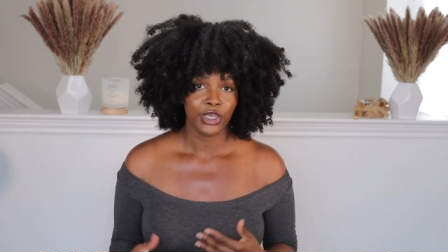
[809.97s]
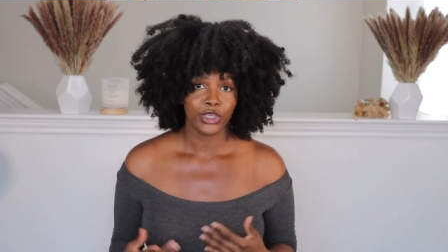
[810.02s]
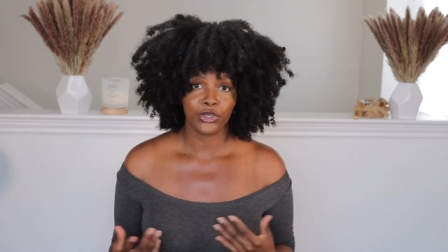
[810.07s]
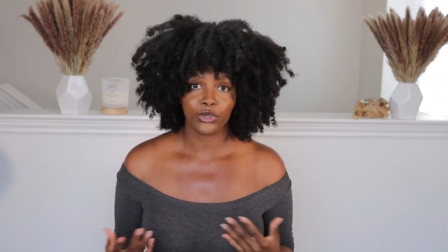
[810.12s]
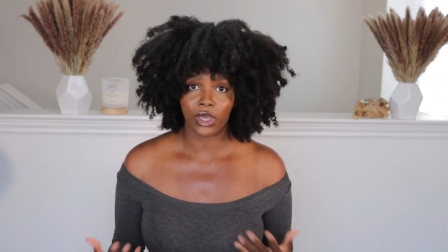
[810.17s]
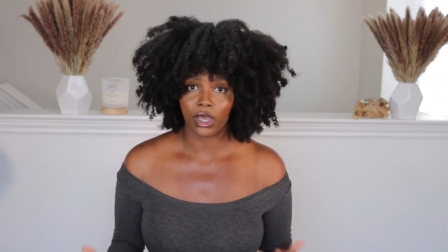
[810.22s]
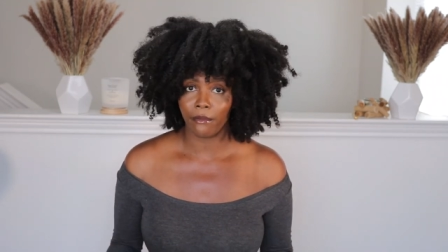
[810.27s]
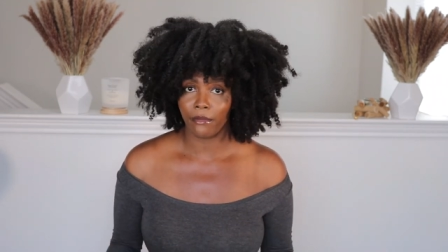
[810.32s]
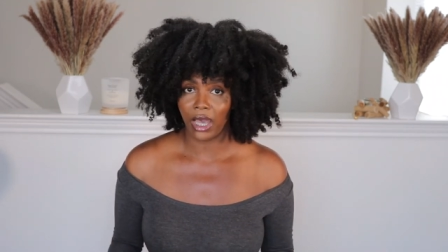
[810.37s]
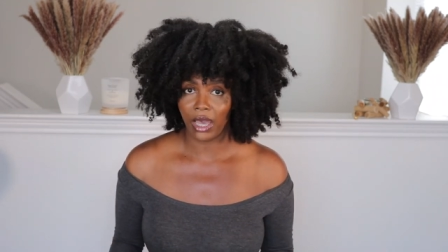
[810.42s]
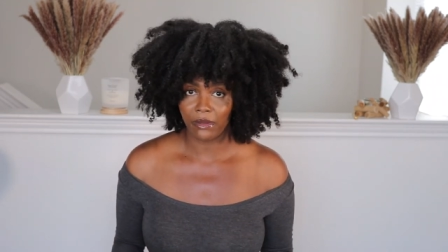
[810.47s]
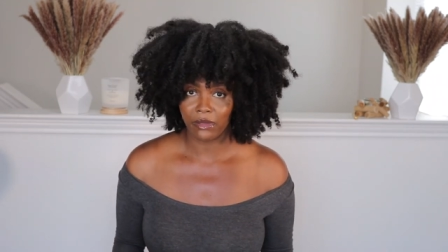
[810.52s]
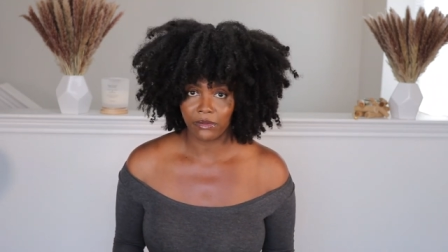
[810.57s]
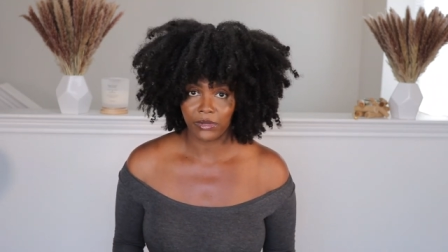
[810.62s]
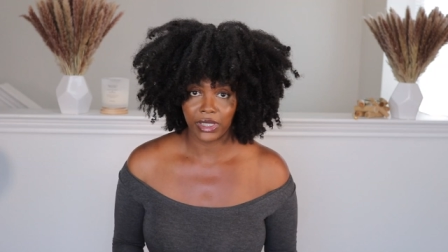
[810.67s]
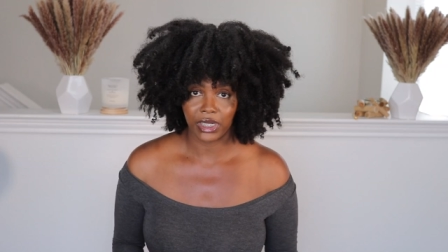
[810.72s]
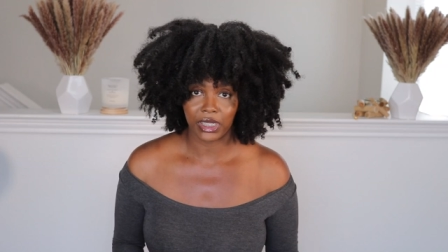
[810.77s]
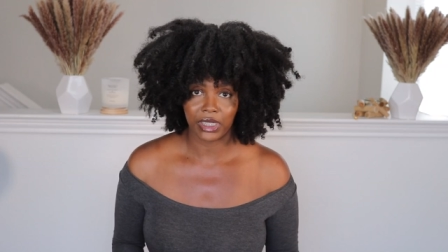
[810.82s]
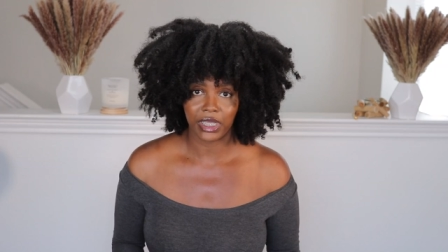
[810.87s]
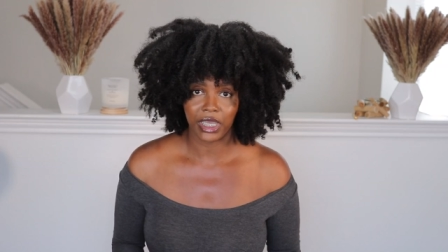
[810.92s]
you can bobby
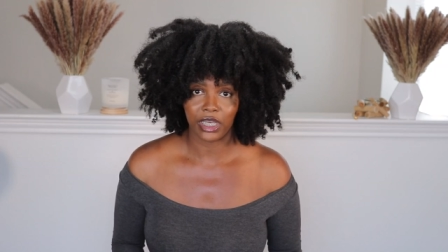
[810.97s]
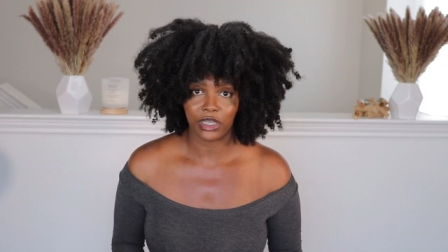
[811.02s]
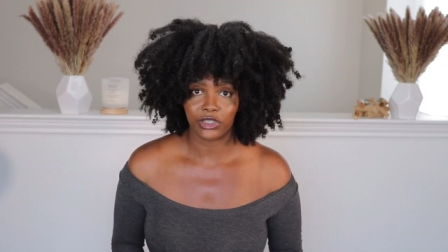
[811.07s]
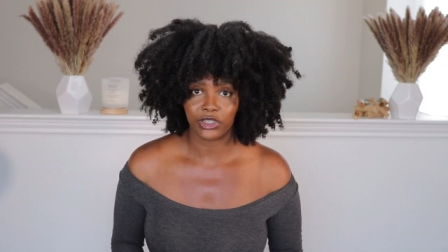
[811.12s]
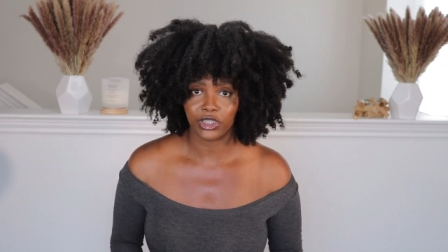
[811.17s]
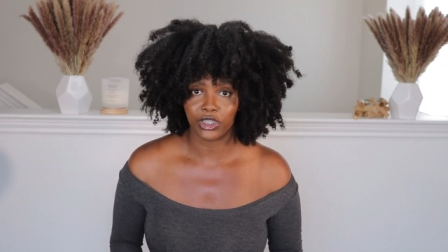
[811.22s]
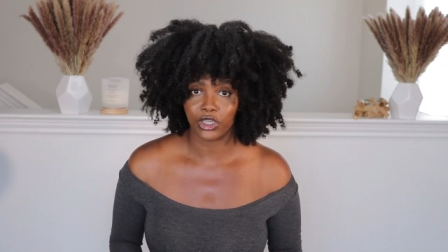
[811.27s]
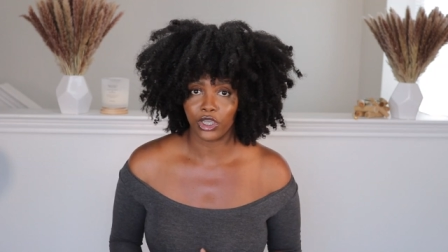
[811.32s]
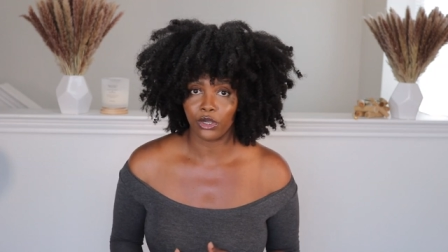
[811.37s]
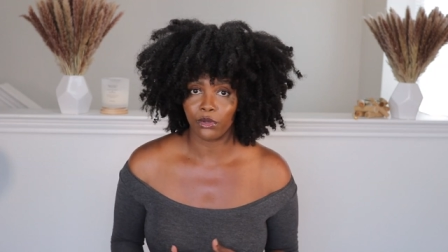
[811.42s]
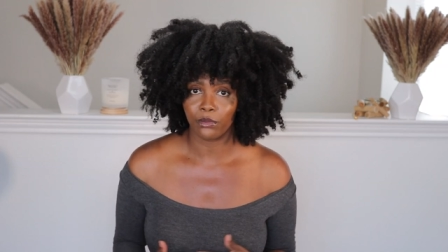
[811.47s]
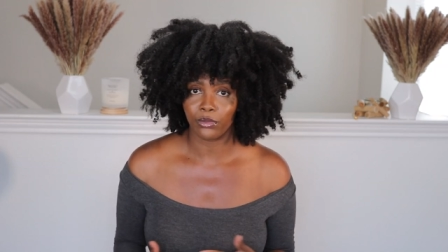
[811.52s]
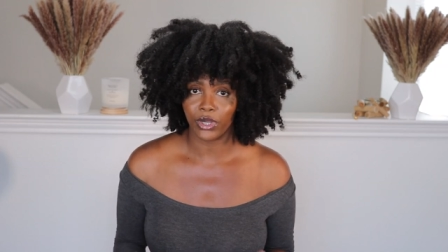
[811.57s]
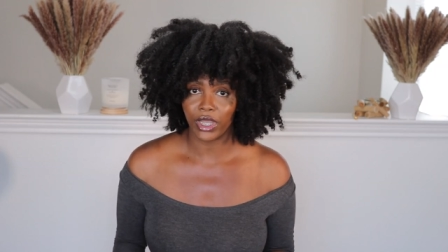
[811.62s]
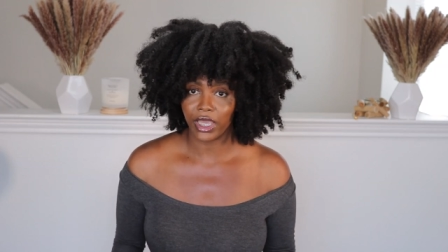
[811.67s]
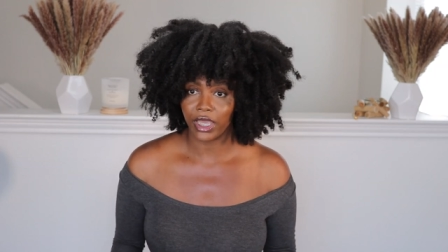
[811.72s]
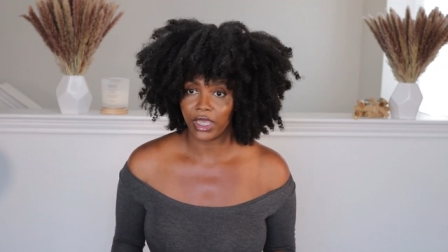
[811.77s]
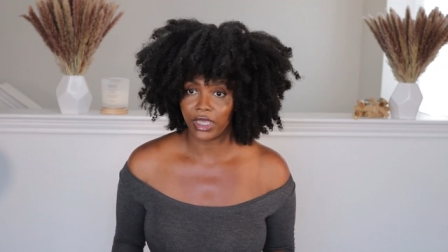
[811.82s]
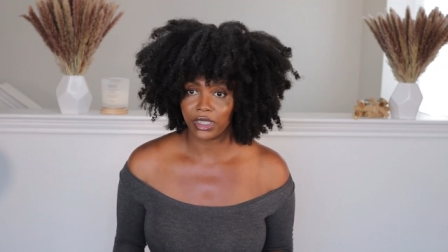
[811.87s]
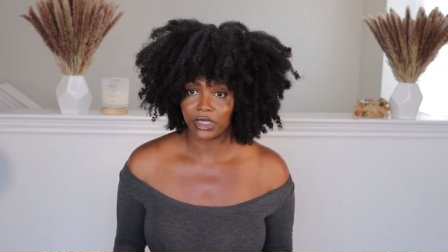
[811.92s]
pin it down to your
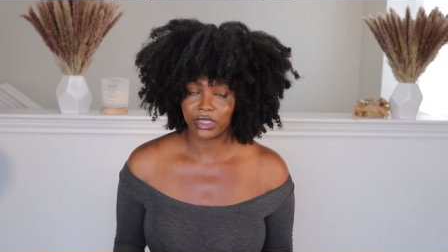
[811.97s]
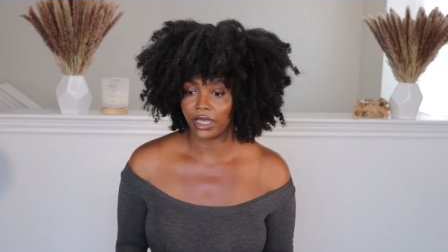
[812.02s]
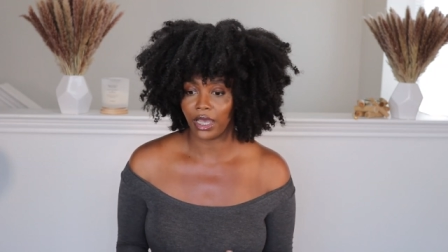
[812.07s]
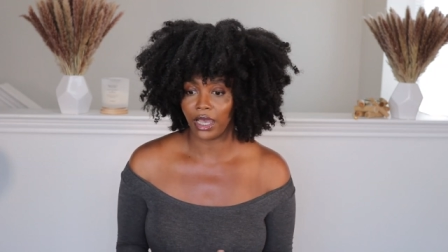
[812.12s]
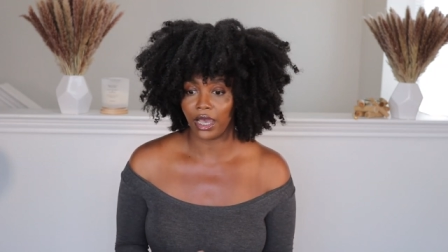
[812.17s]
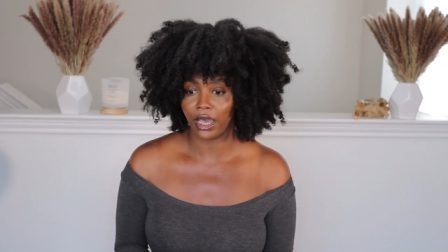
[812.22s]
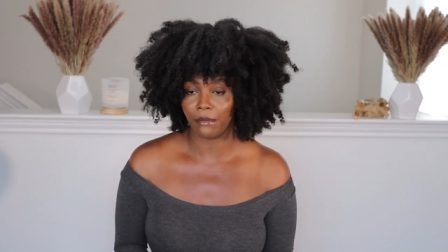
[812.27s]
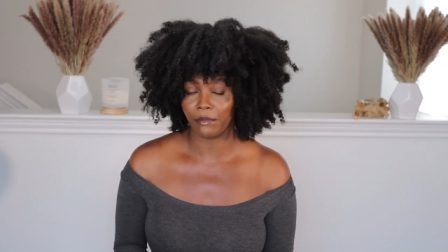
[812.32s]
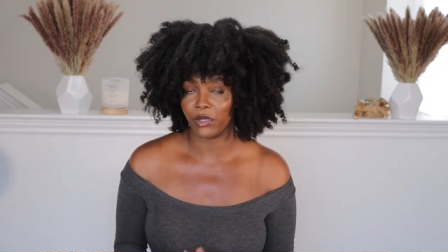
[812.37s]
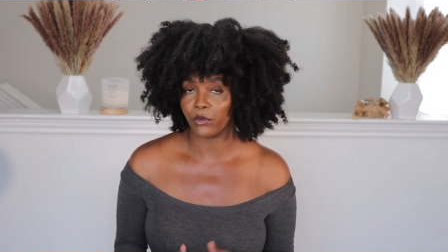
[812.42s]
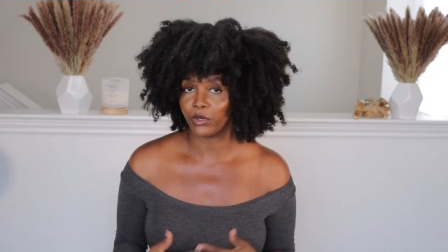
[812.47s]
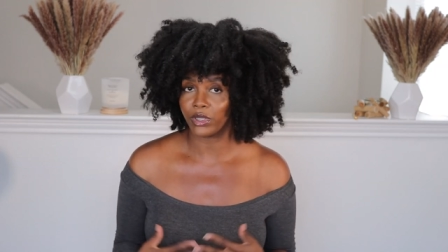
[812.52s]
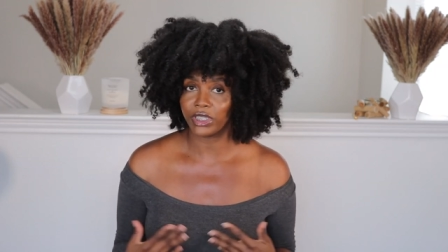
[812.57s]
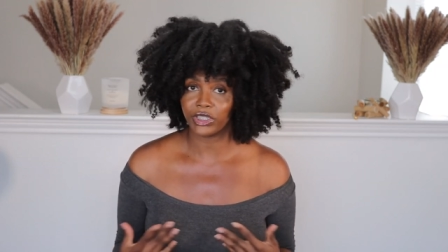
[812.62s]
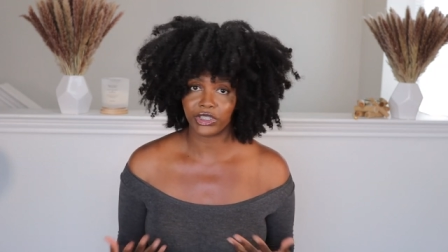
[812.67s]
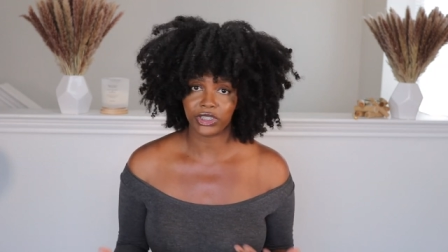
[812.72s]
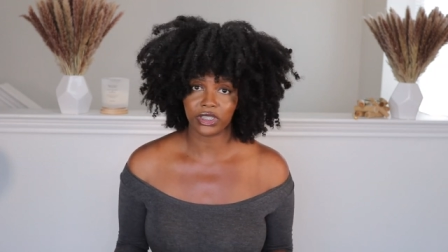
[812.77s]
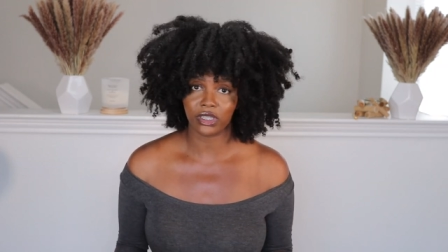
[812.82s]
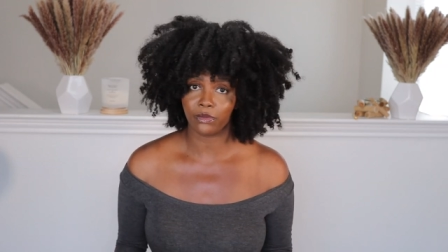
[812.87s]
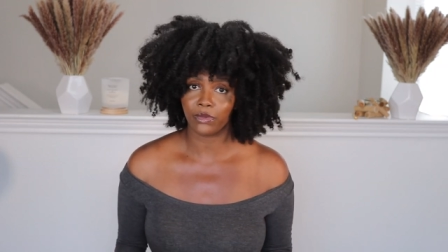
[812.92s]
braids. Um, it
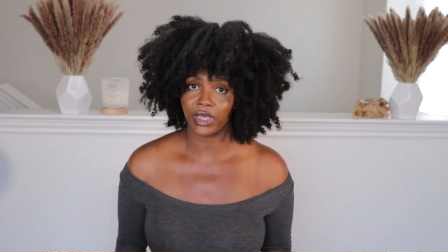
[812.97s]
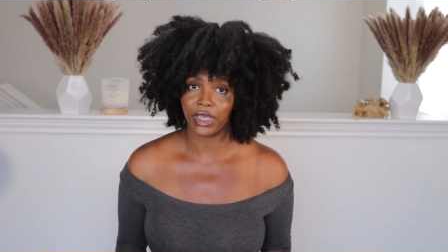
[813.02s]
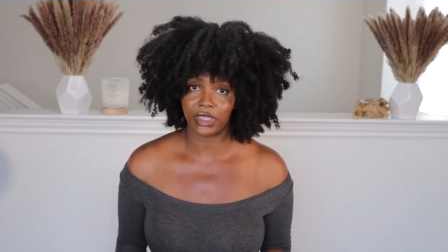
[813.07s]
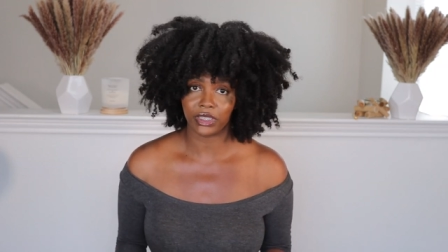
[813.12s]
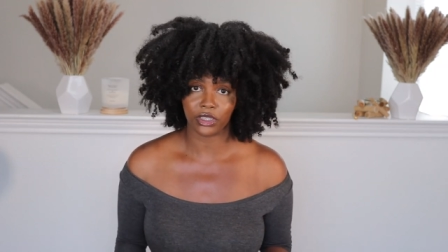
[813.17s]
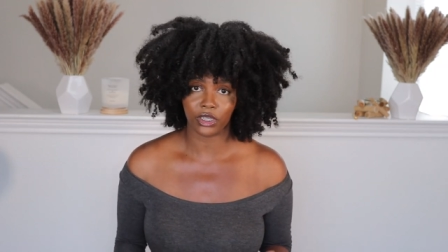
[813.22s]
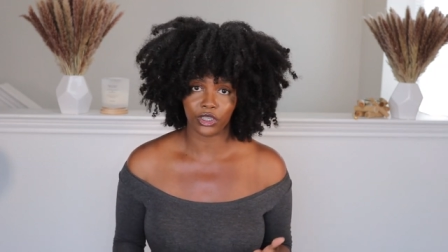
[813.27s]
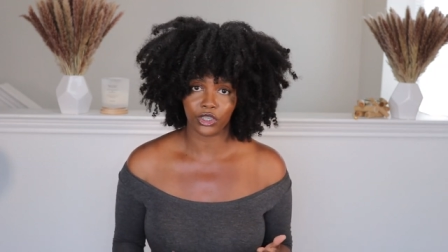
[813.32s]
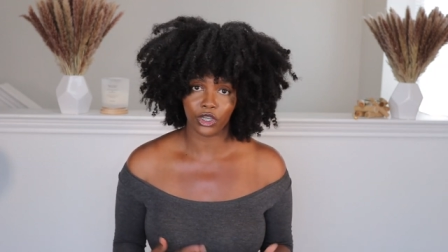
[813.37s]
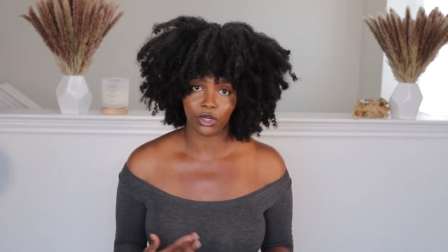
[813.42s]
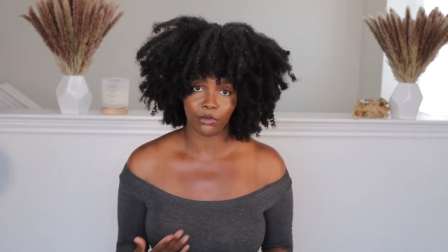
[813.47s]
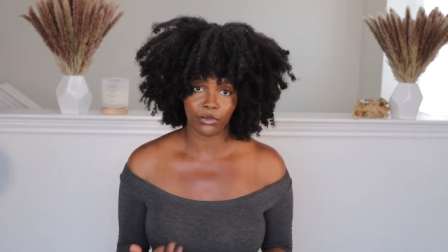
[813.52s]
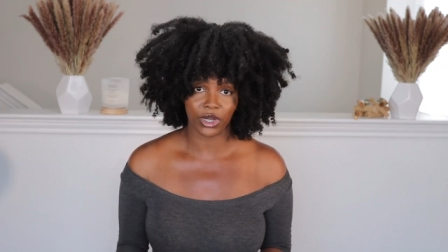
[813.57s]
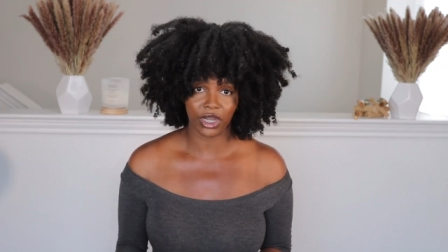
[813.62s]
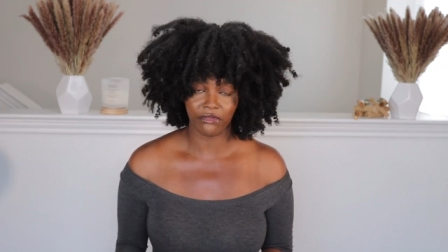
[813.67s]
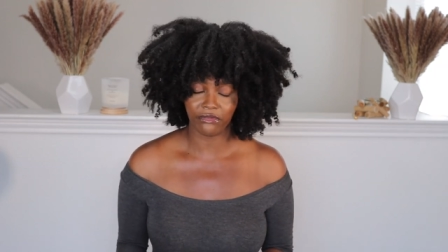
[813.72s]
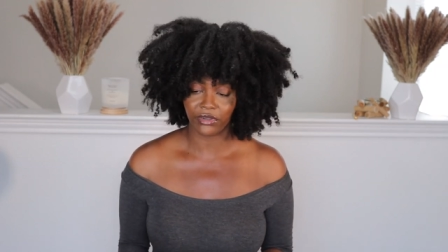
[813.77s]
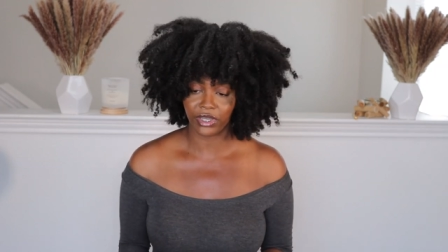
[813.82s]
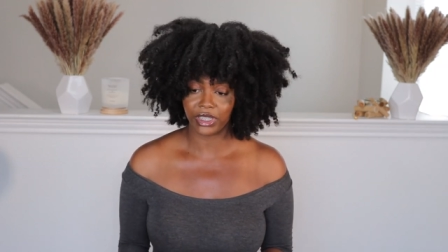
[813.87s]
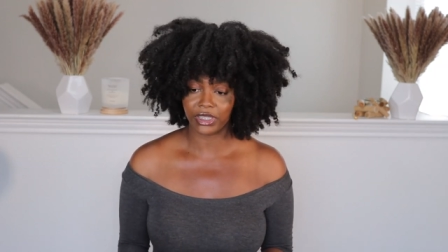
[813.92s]
really just depends on your
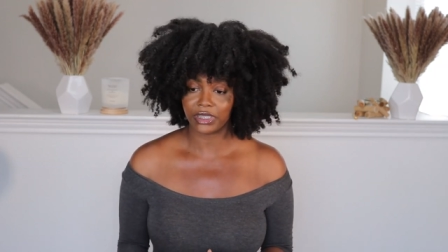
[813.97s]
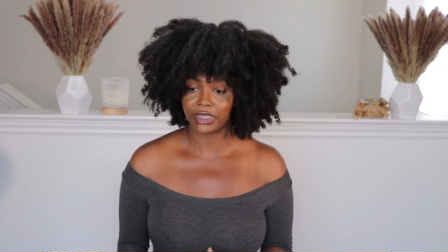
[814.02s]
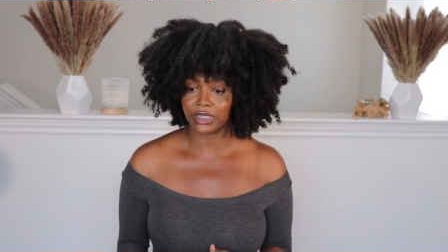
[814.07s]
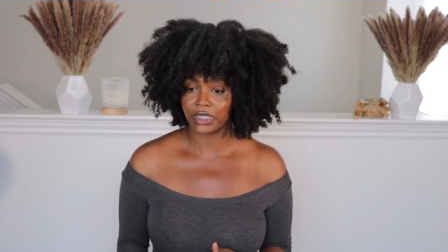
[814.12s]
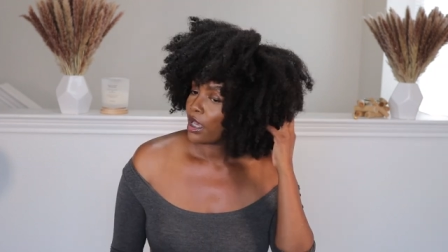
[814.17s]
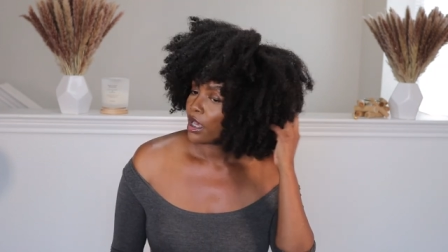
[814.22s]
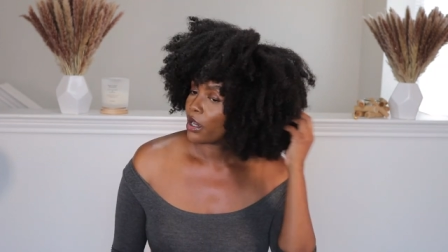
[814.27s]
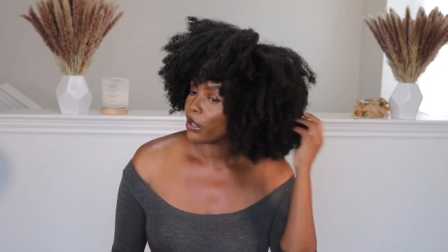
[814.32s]
preference.